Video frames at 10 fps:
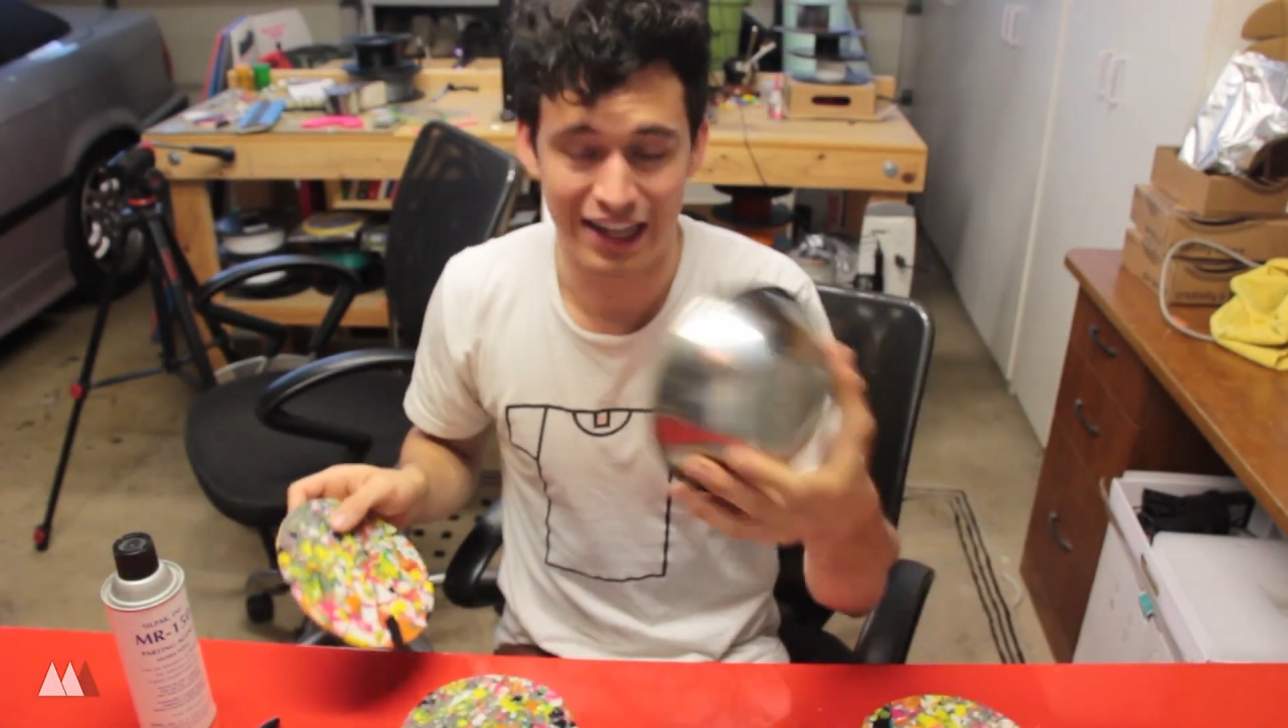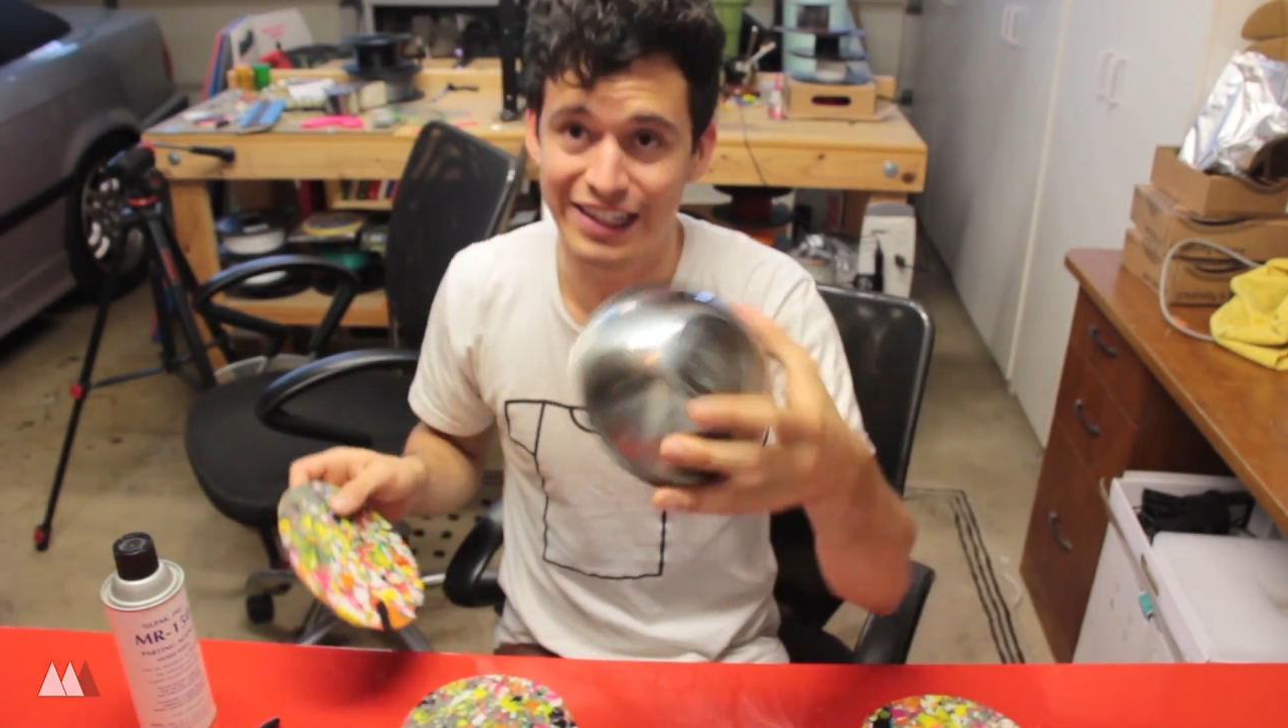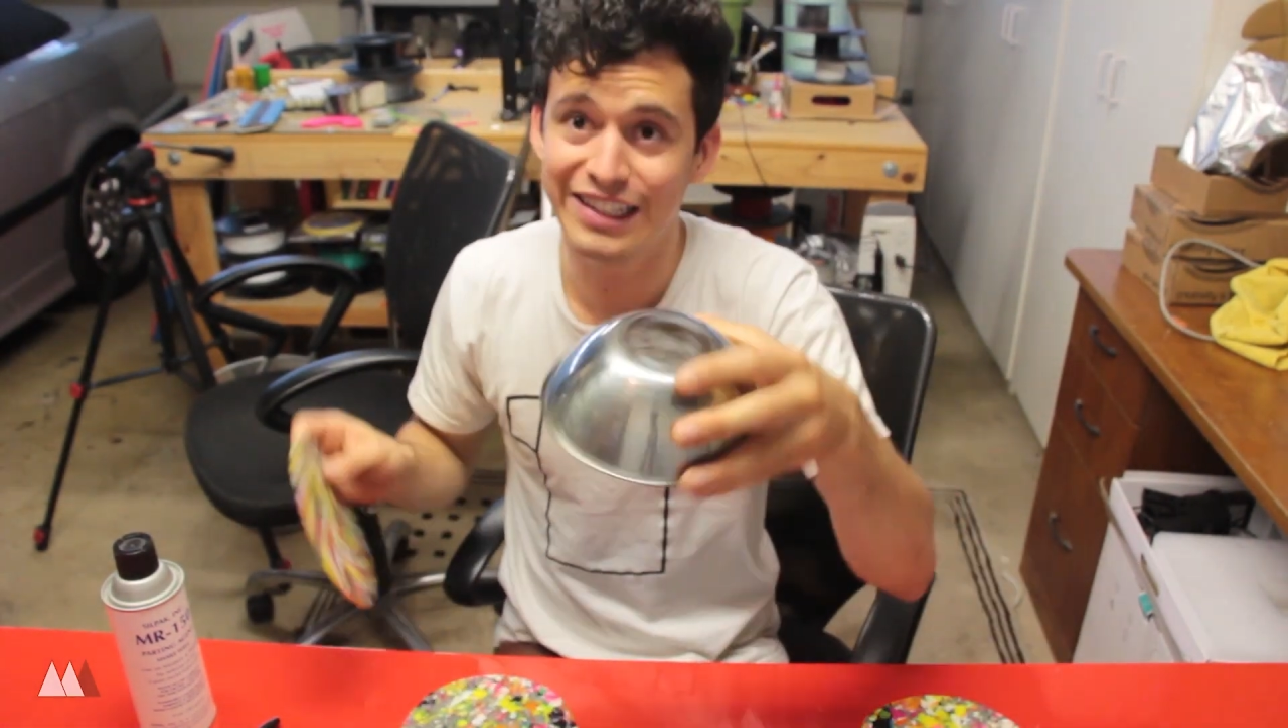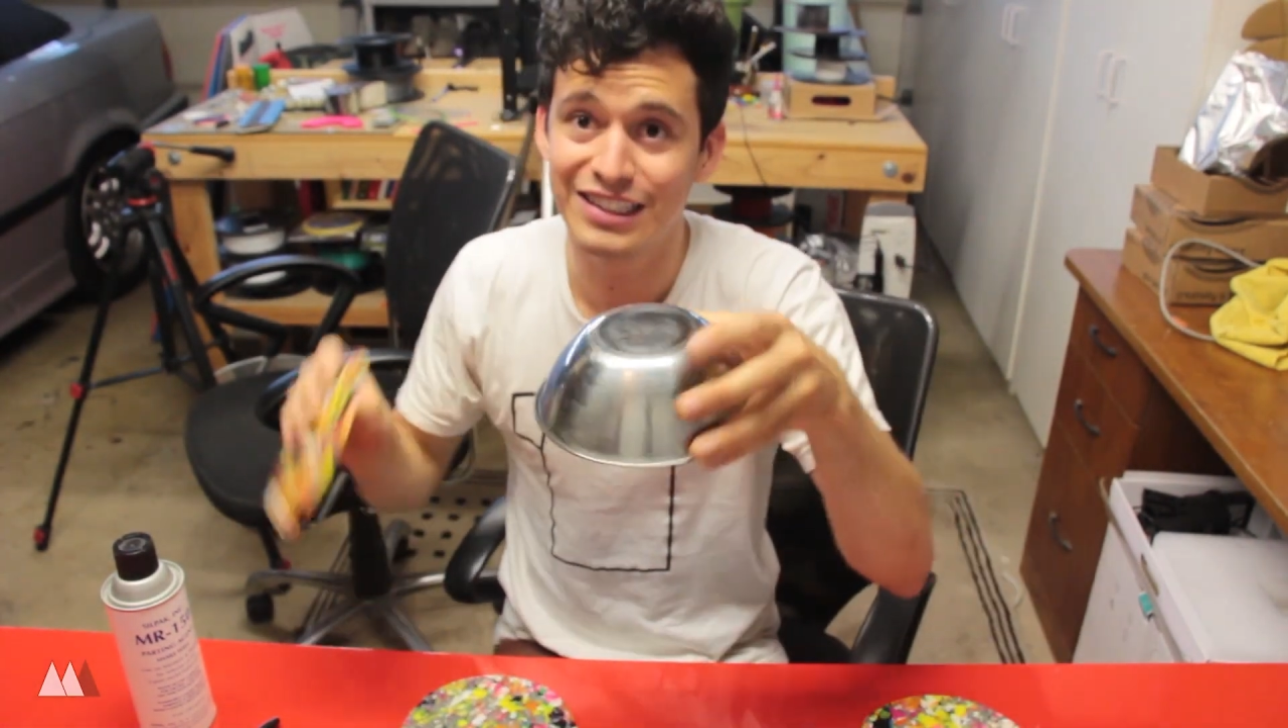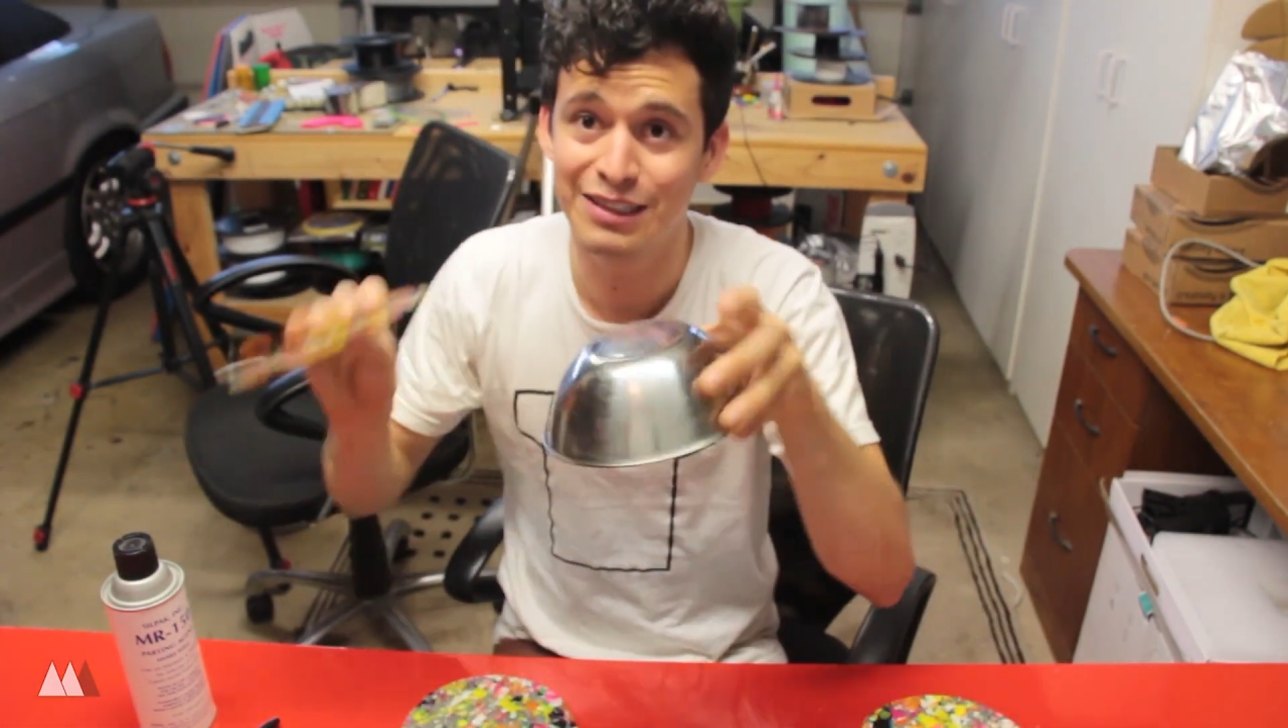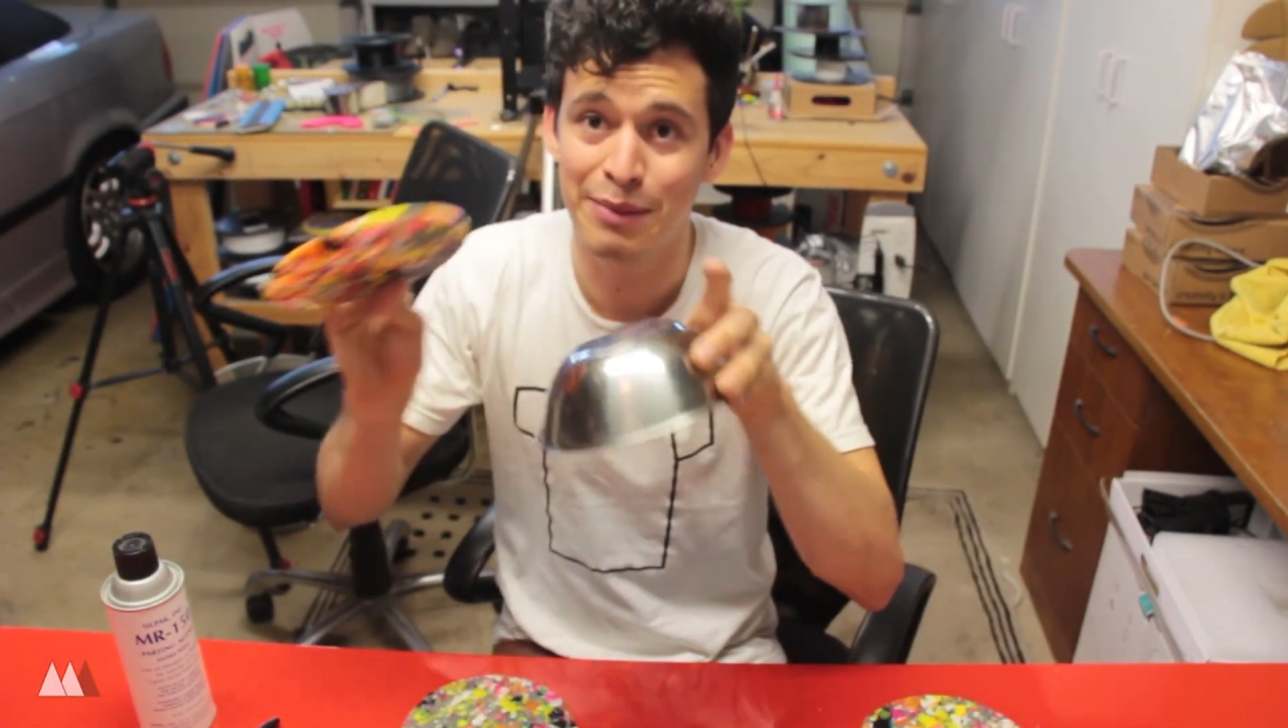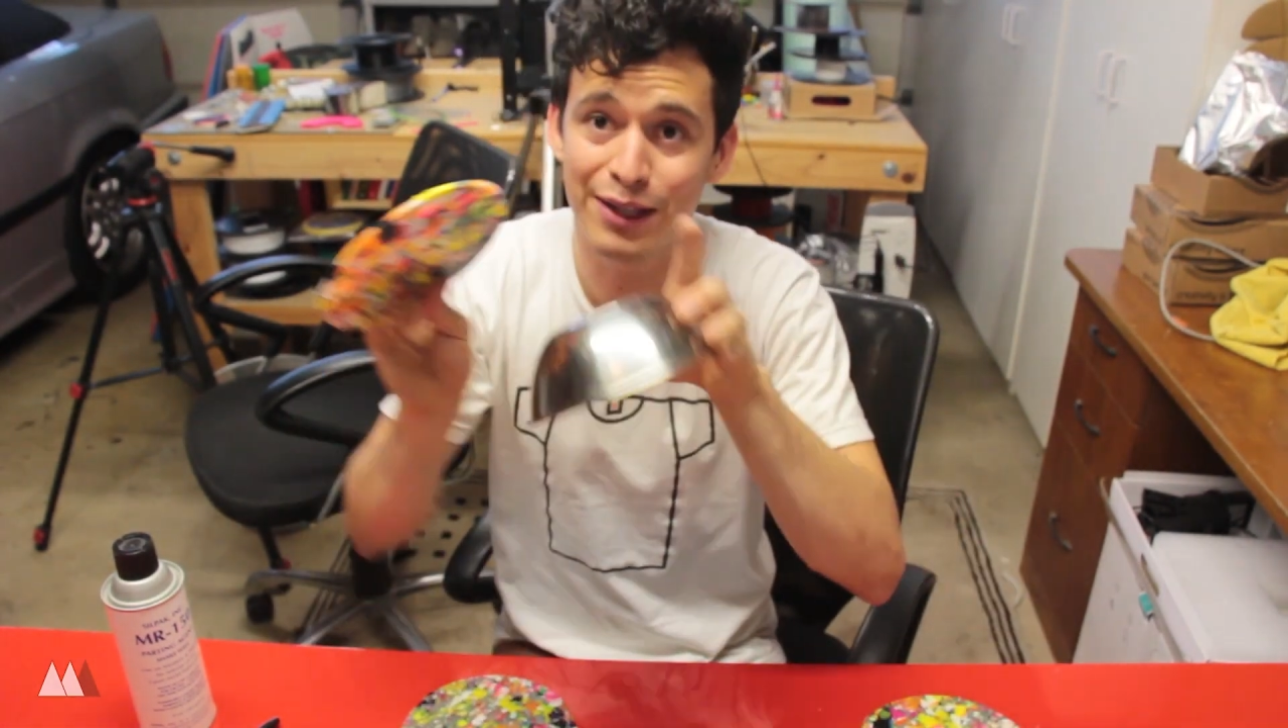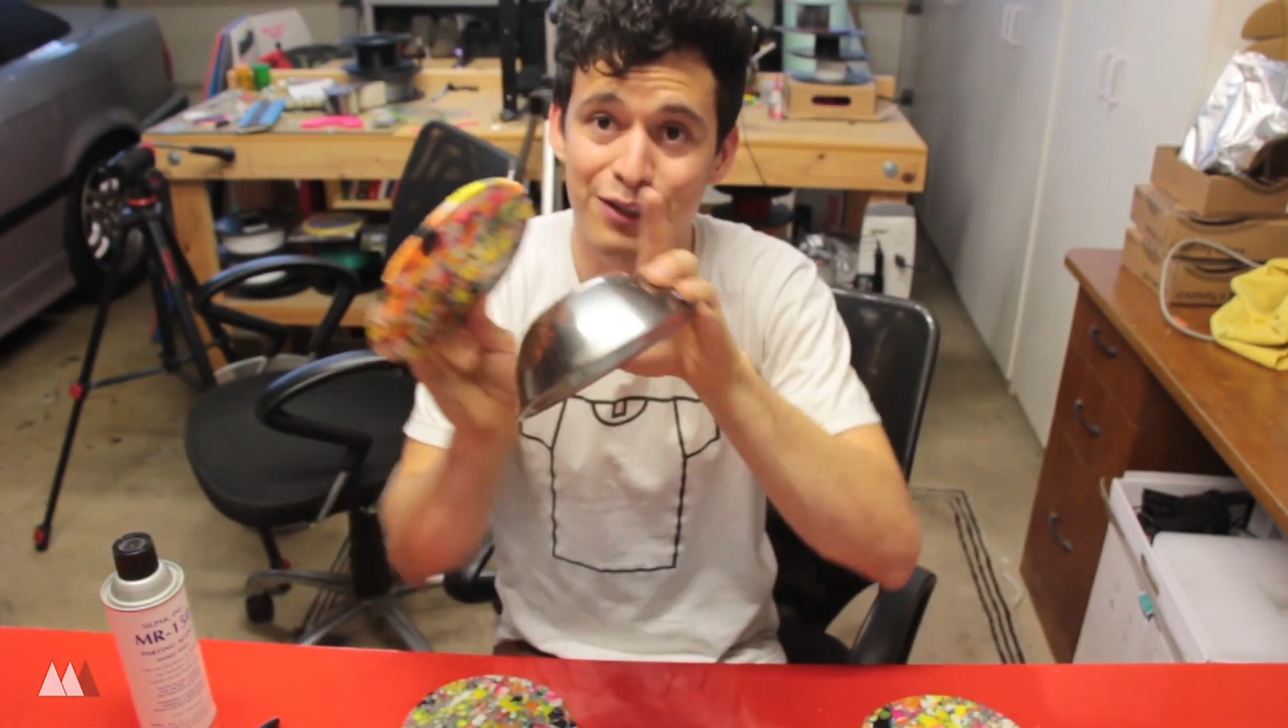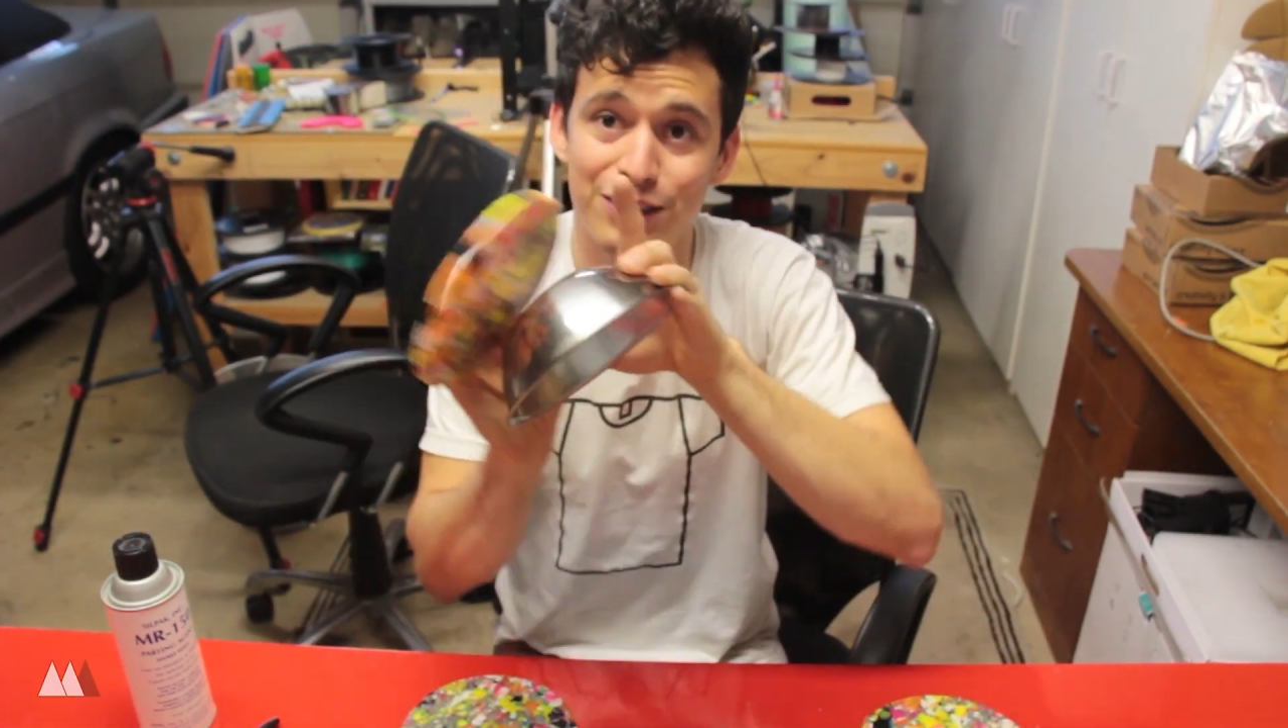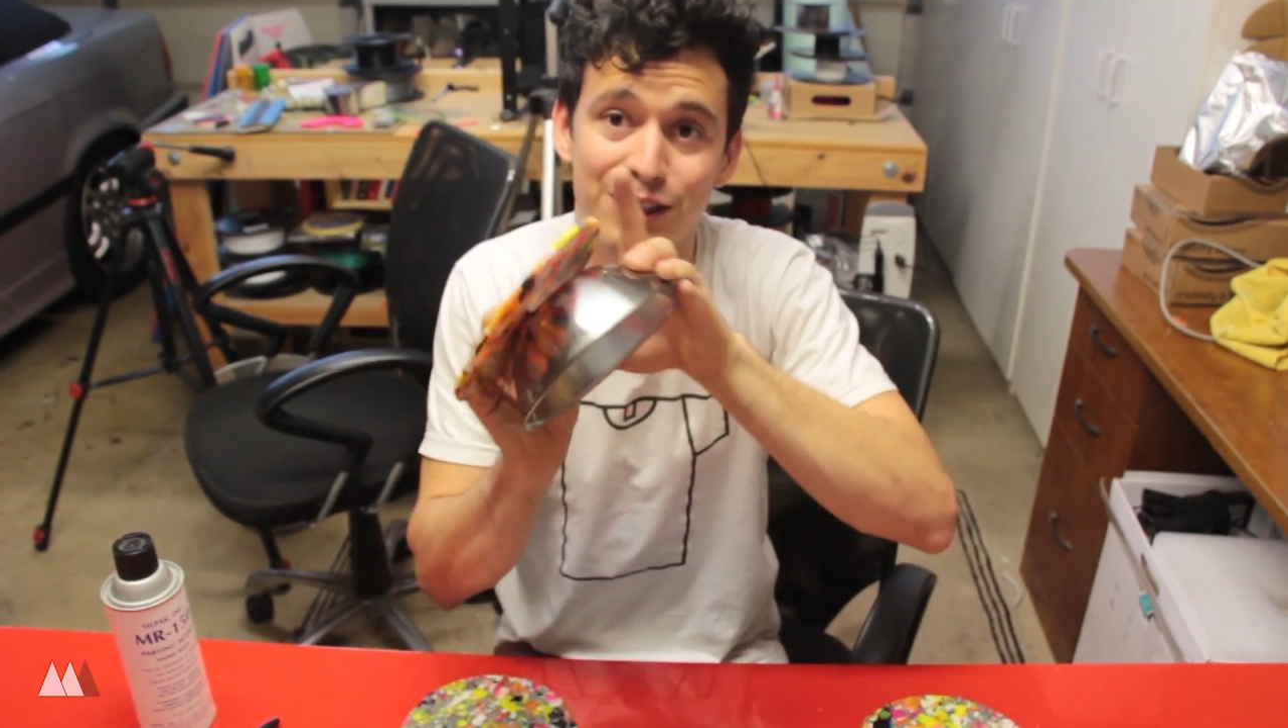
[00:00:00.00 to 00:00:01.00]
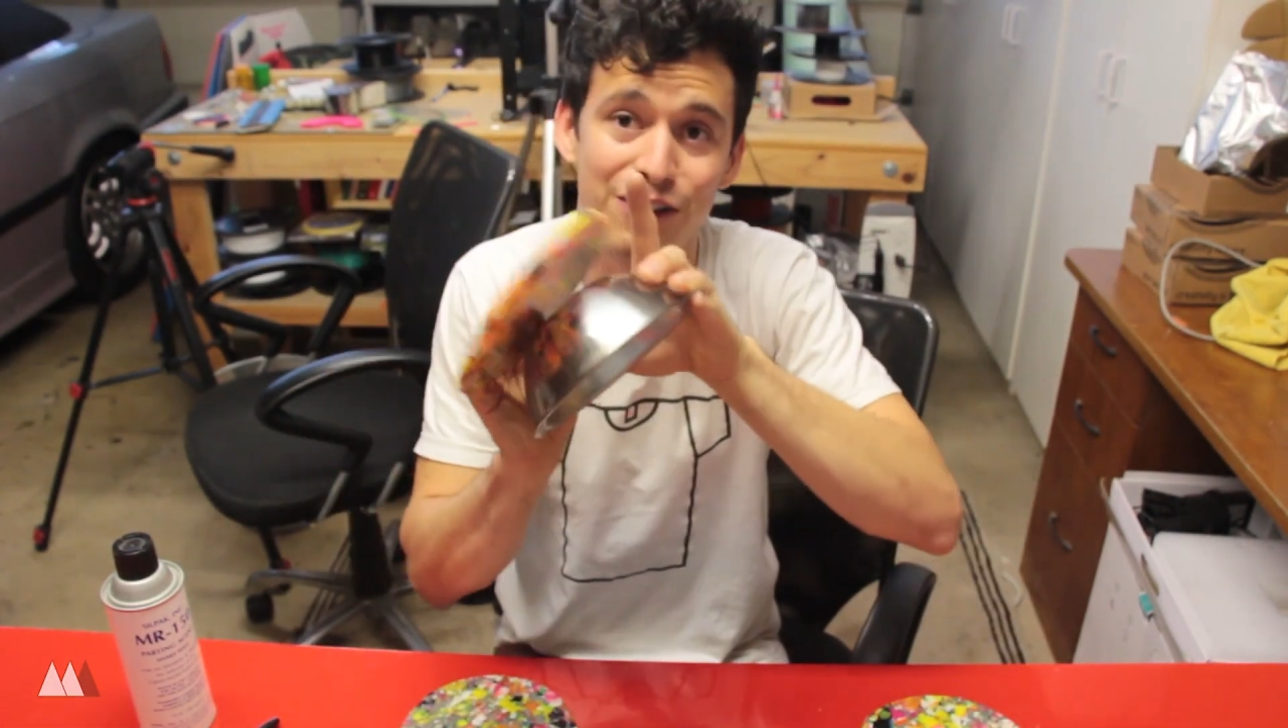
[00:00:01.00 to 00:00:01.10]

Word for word: idea is to melt those